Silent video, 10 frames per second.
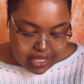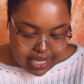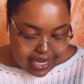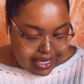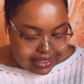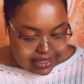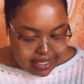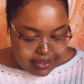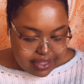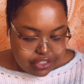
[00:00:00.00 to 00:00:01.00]
and like I
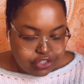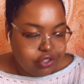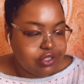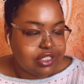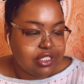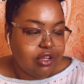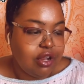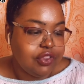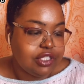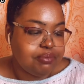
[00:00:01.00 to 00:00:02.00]
said, that you're still
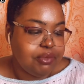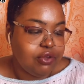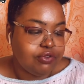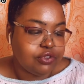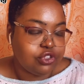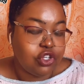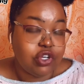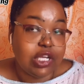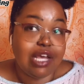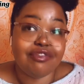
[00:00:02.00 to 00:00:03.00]
on this beautiful
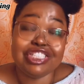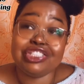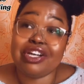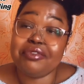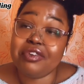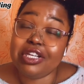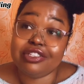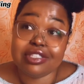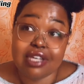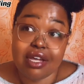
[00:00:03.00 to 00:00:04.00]
journey of discovering
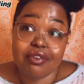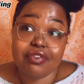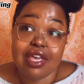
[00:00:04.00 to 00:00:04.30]
yourself,